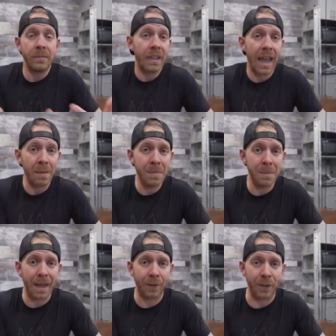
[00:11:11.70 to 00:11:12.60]
can be
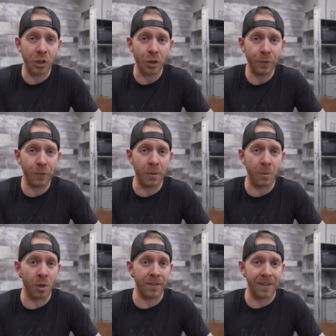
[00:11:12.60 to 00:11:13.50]
beneficial for the
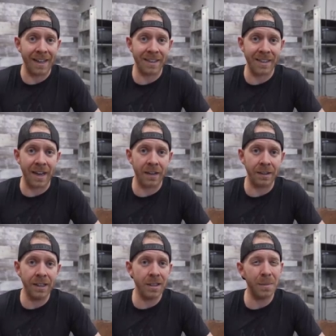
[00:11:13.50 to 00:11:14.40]
more advanced
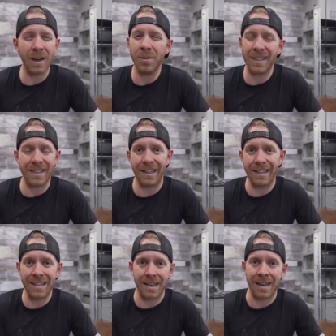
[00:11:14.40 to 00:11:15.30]
athletes, but I would say
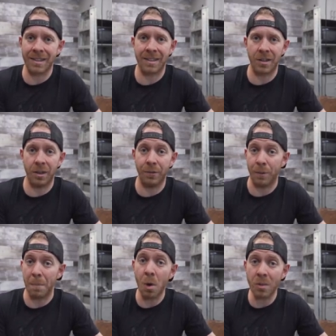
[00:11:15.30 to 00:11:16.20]
isn't necessary
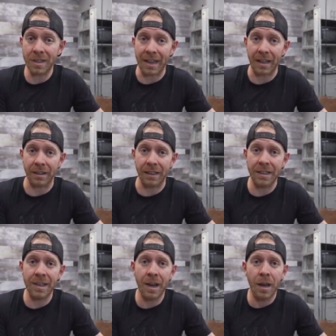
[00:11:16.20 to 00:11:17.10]
for most
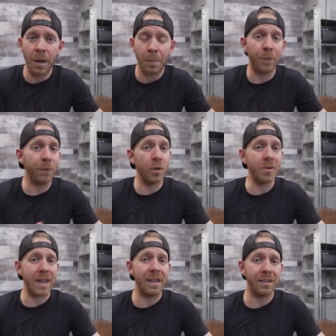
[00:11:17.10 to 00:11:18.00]
athletes. But for
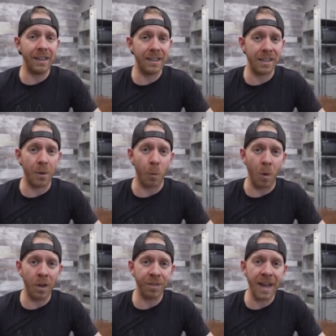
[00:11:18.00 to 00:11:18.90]
those athletes that
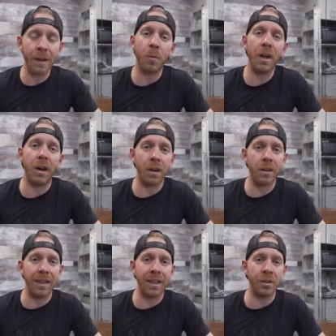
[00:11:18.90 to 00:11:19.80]
want that, we
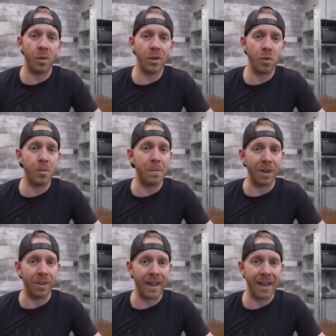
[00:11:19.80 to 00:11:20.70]
are then going to
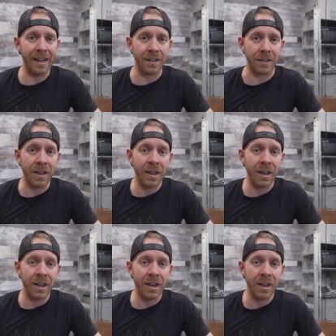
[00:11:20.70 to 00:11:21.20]
build that in.